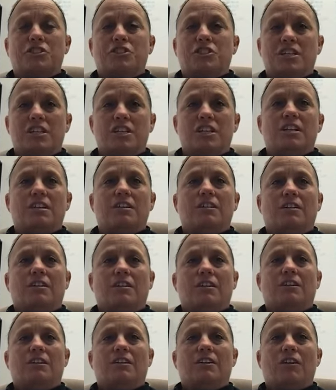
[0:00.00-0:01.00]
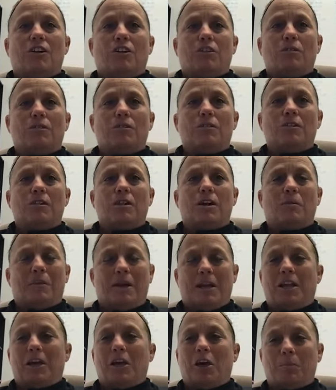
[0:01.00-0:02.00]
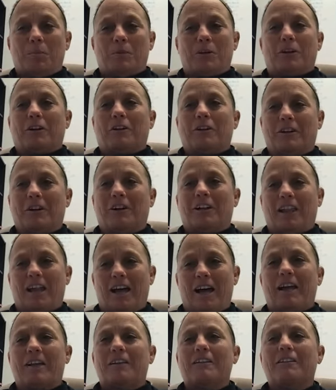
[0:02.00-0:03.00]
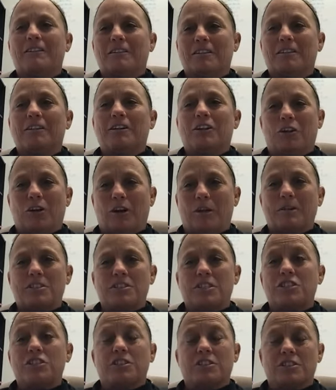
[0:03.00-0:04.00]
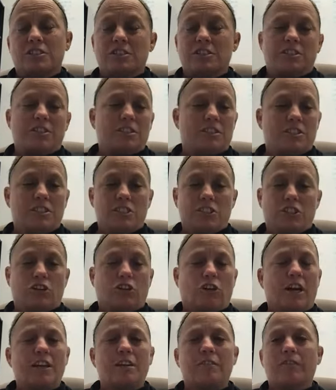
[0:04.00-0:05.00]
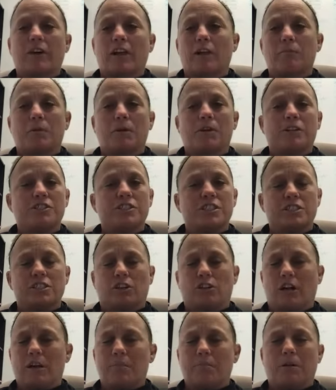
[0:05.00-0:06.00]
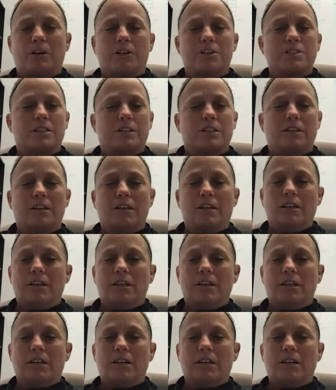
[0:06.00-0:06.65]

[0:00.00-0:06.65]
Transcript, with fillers: she, you know, Amanda helped her a lot. You know what I mean? She's a great developer and she's a great person.